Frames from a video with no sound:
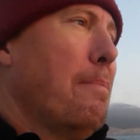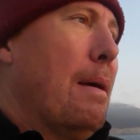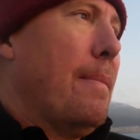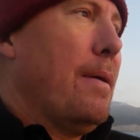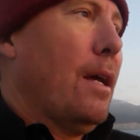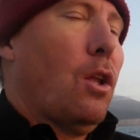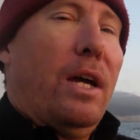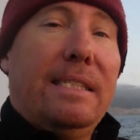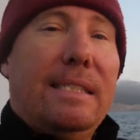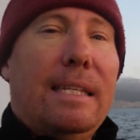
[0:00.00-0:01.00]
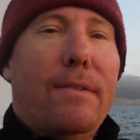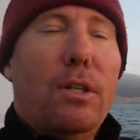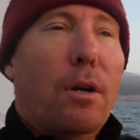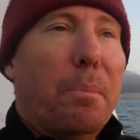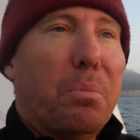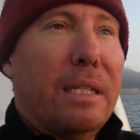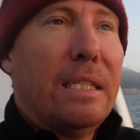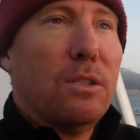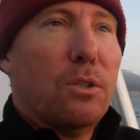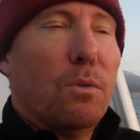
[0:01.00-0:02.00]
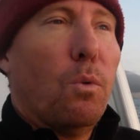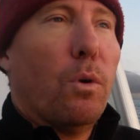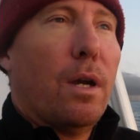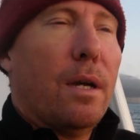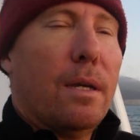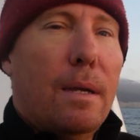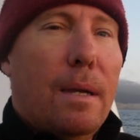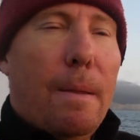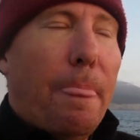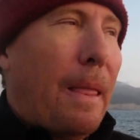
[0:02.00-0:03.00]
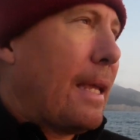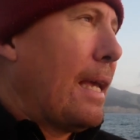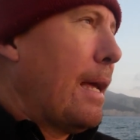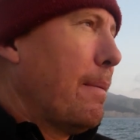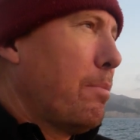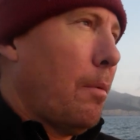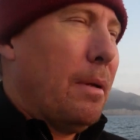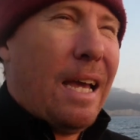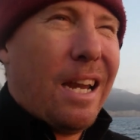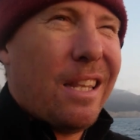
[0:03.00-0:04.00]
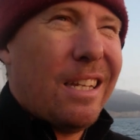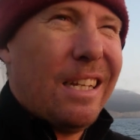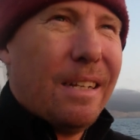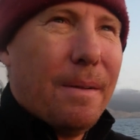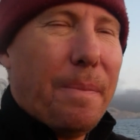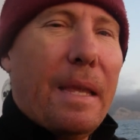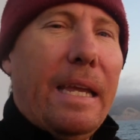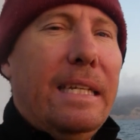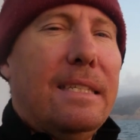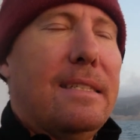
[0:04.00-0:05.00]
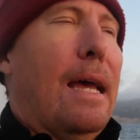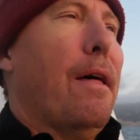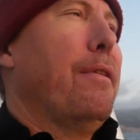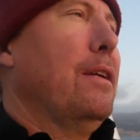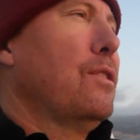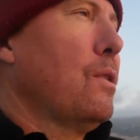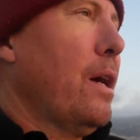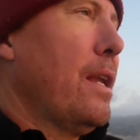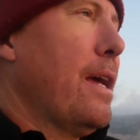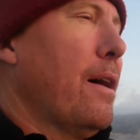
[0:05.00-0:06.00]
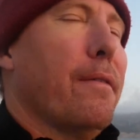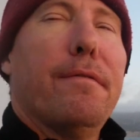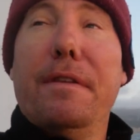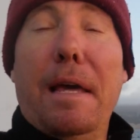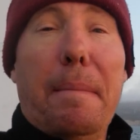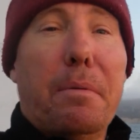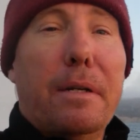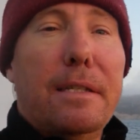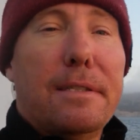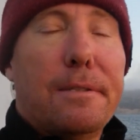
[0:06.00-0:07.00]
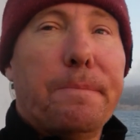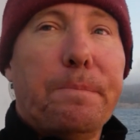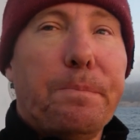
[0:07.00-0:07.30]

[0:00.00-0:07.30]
maybe a light seven knot breeze on the water. Again, probably out of the east southeast right now for that breeze